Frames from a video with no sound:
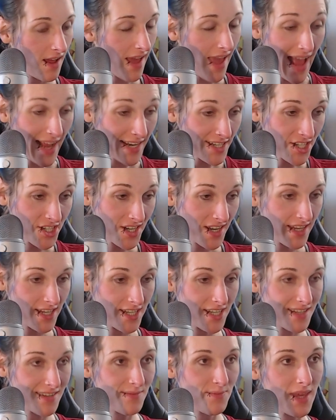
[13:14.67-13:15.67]
actually
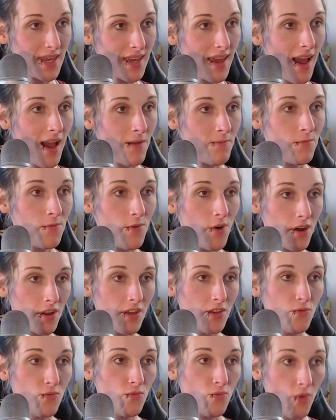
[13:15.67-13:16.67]
just become what
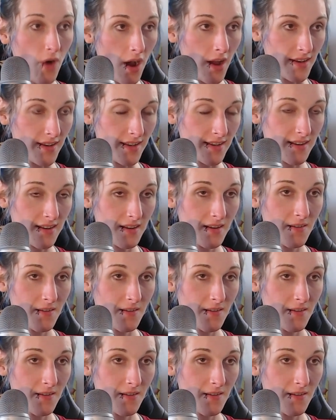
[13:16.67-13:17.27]
you want